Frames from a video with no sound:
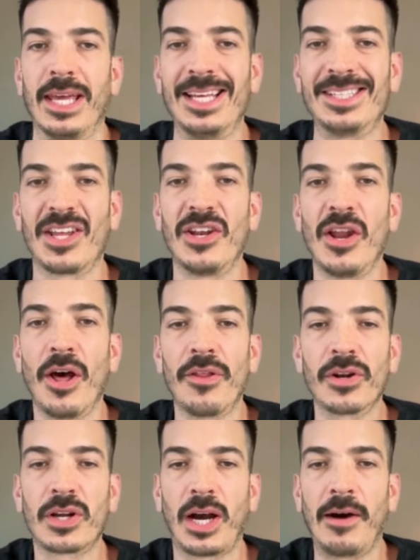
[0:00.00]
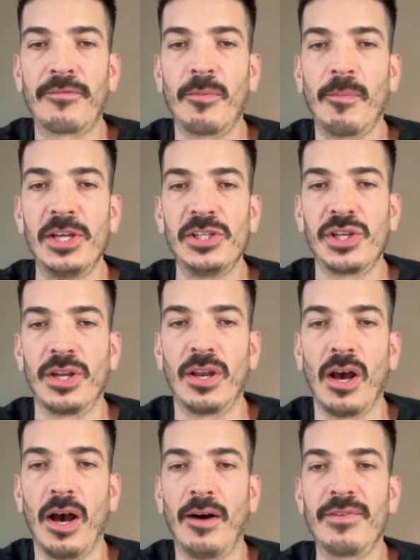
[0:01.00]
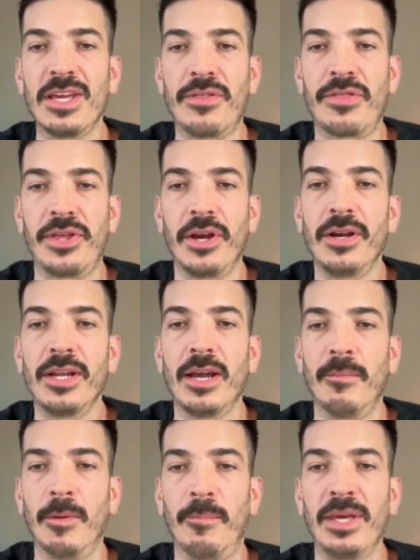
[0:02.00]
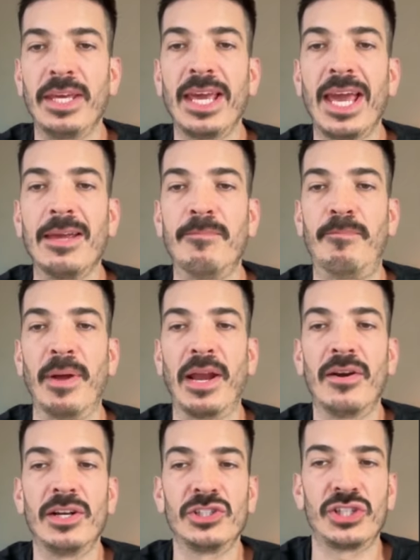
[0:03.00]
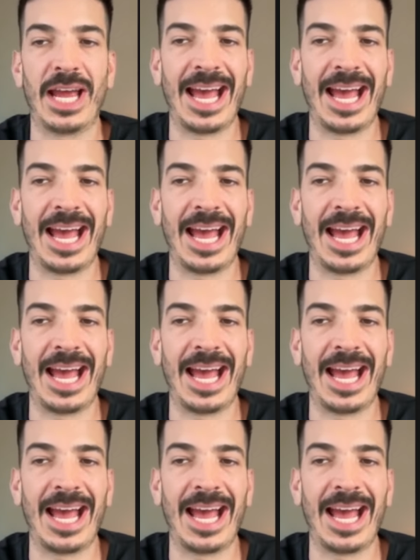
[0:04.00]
is another confirmation of Ethereum being a bearish